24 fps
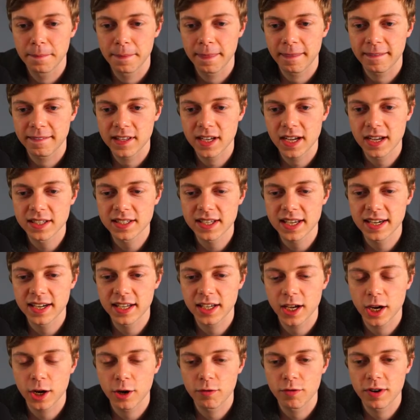Does
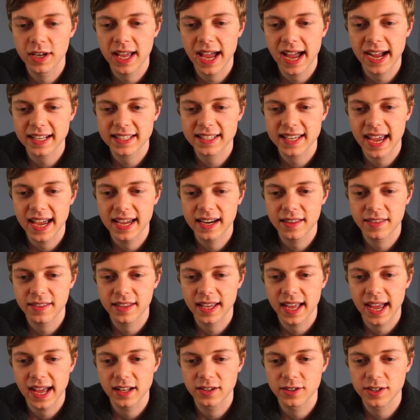Inigo react to
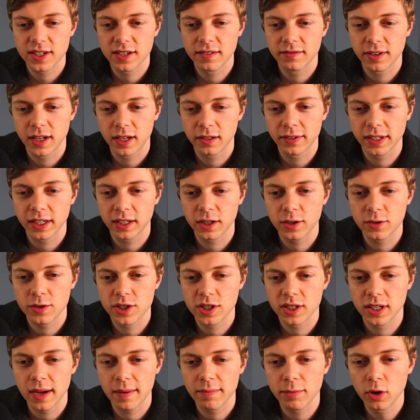anything else involving
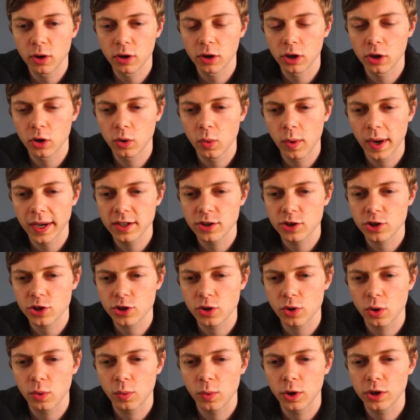Lucien? I'm not quite
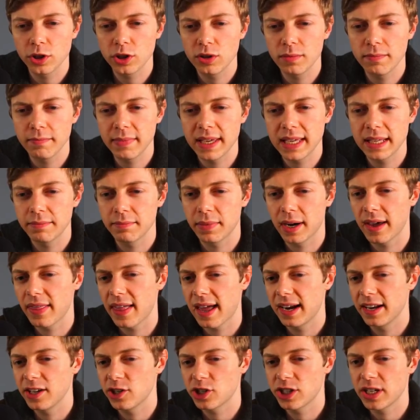sure what you mean by
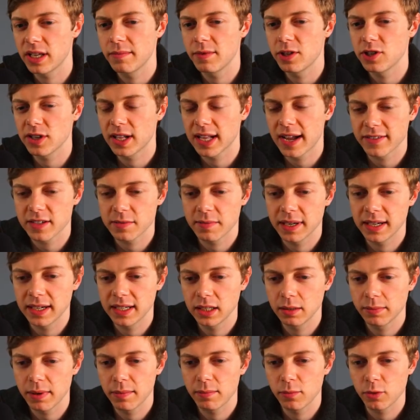that, Lich Demons. You'll have to be a
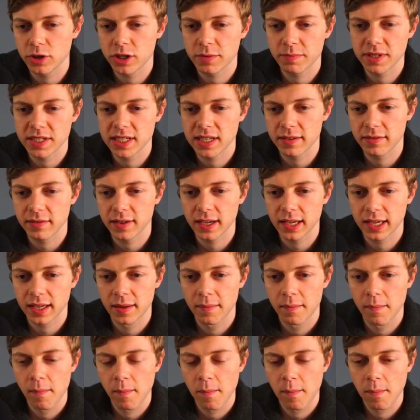little bit more specific.
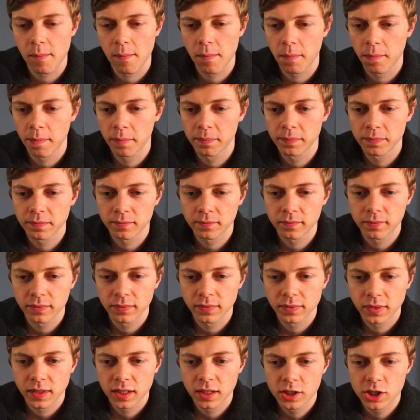
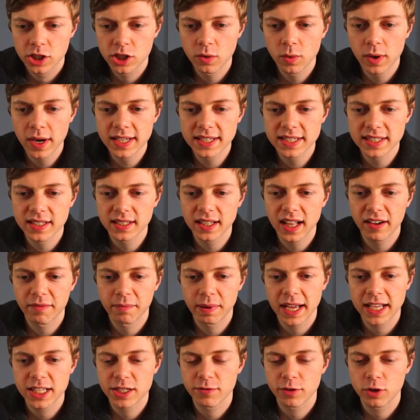Do I still have
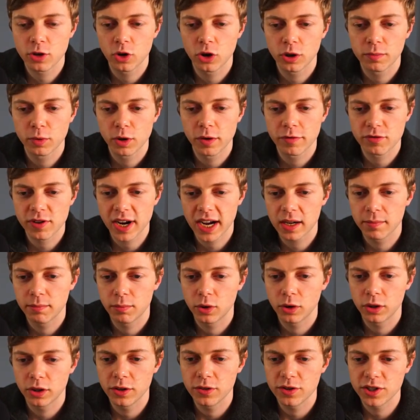plans to record more of
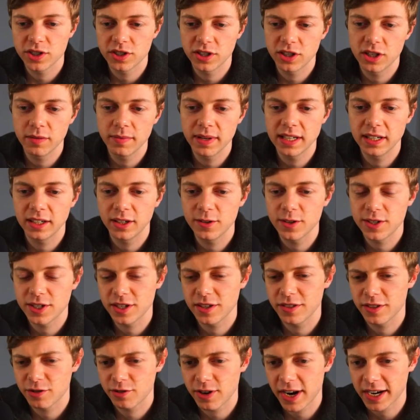Dragonborn Lucien? You mean
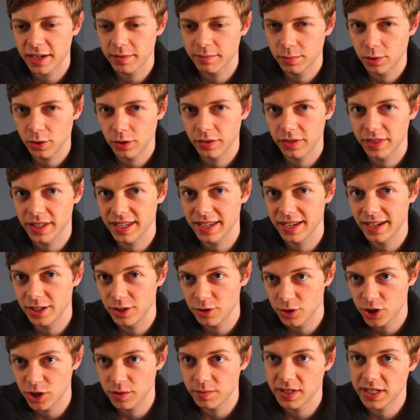Lucien the Dragonborn, the
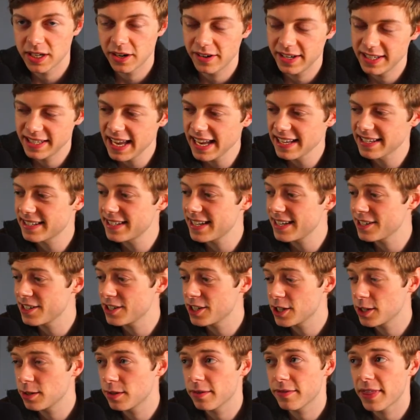YouTube series? Yes, Season
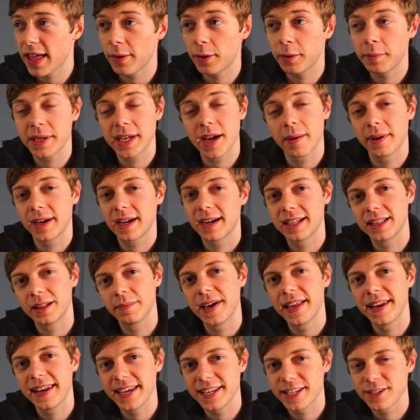2 of that will be coming a little
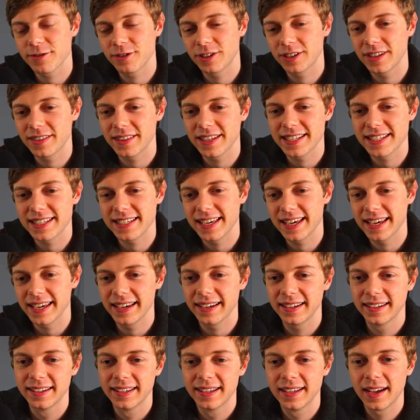bit later on in this year.
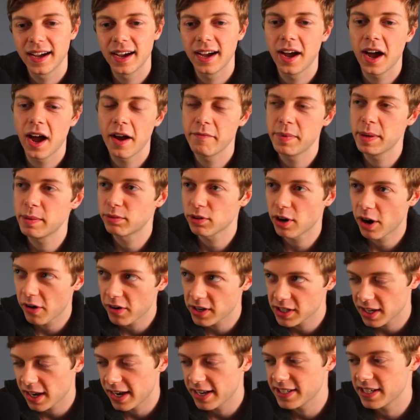I've been
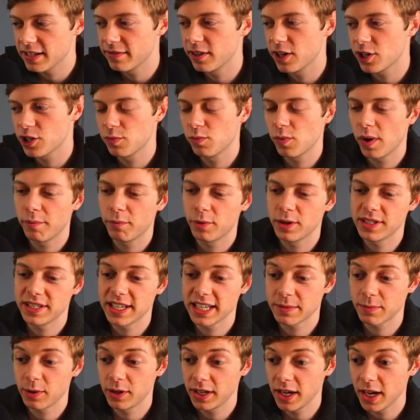prioritising version
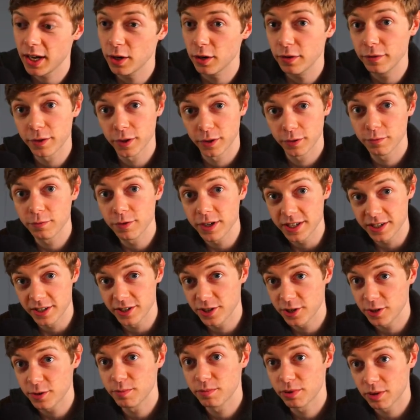1.6.0 for
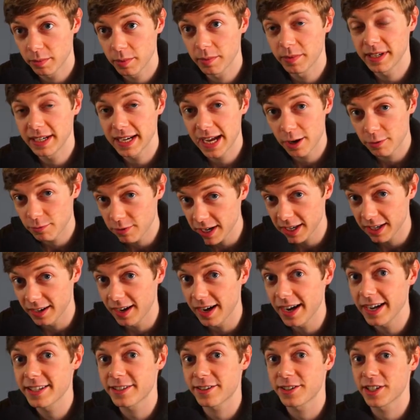reasons you probably now
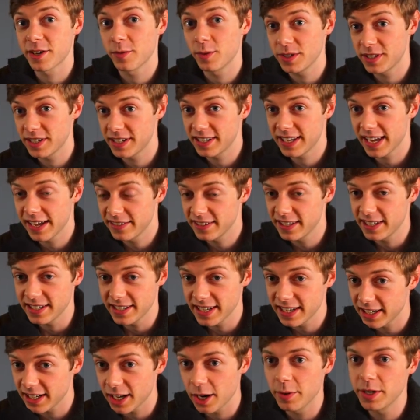realise, because I wanted to get these
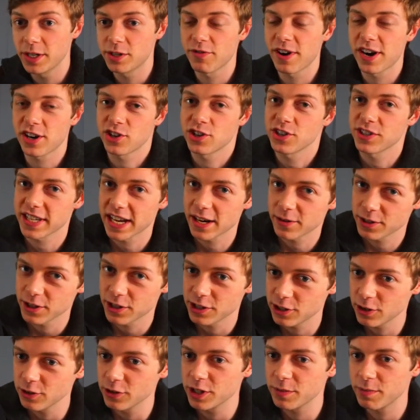Inigo interactions out as
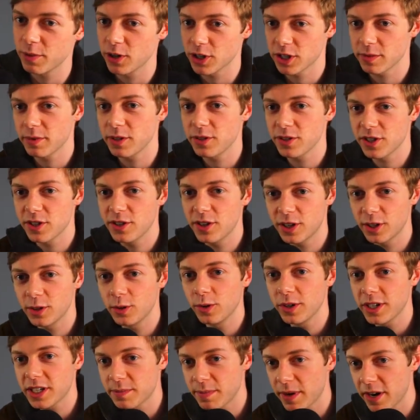soon as possible so you could
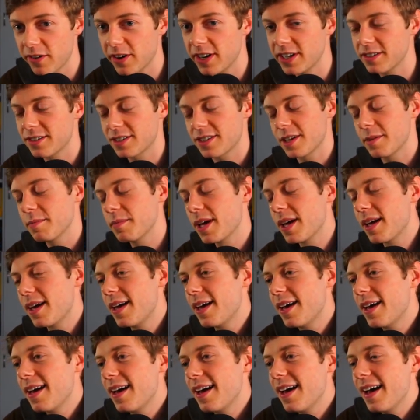all experience them.
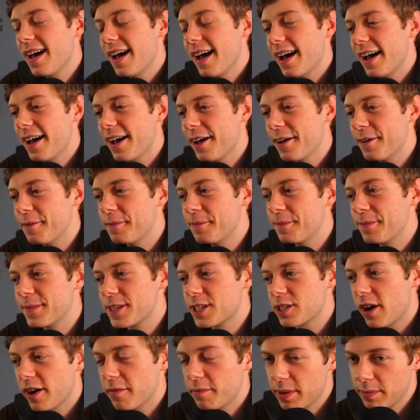
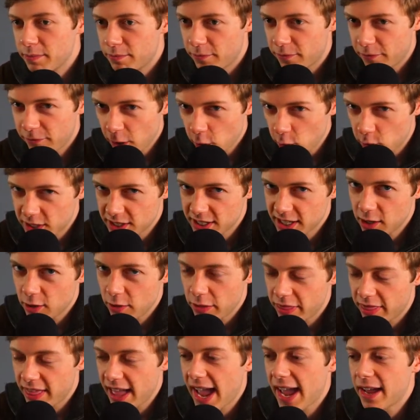So I've been focusing
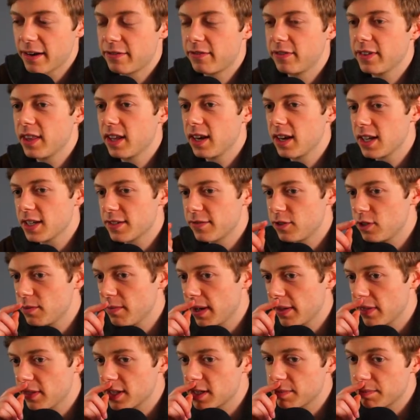on that for the last few
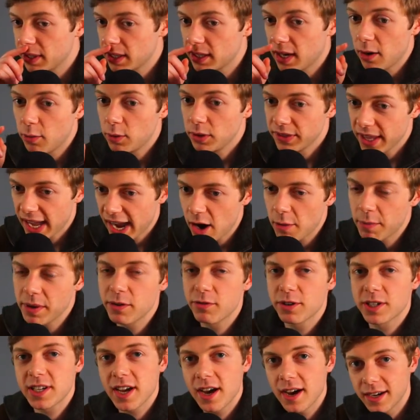months, but I will now be
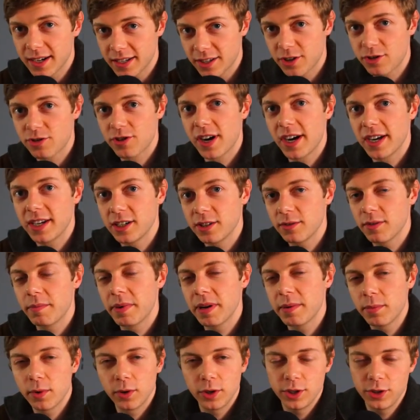returning to try and do a
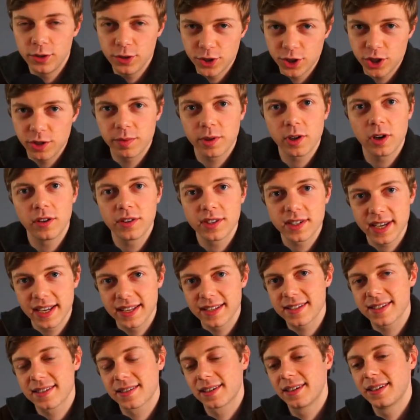bit more YouTube
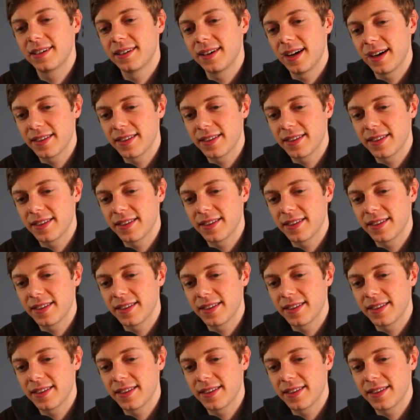content and other